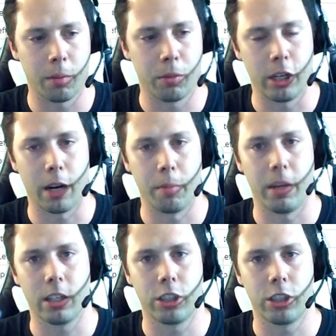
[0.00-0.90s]
But you got to
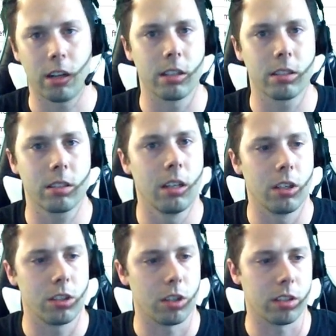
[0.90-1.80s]
make a checklist.
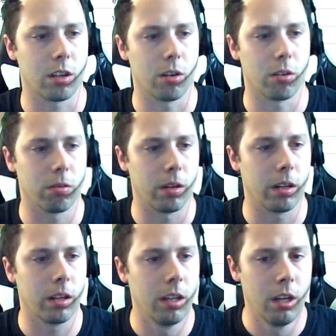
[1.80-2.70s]
So let's go through it.
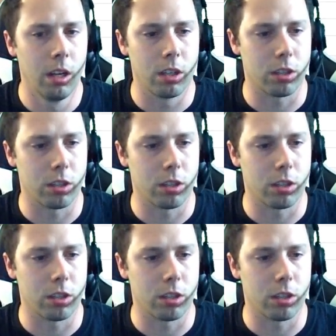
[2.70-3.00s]
So